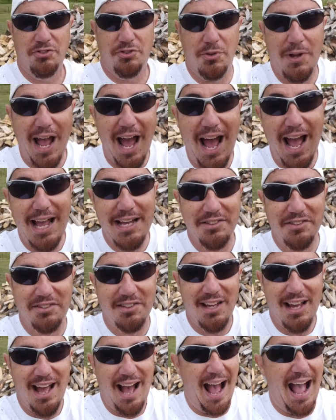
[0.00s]
So,
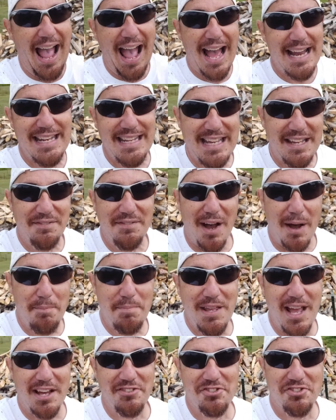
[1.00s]
guys, I had to give
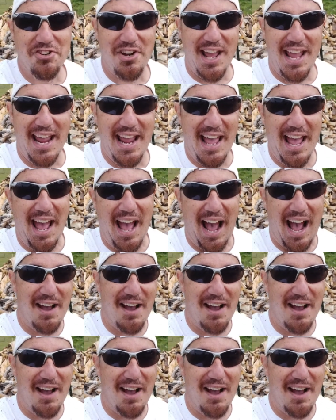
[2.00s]
up yesterday.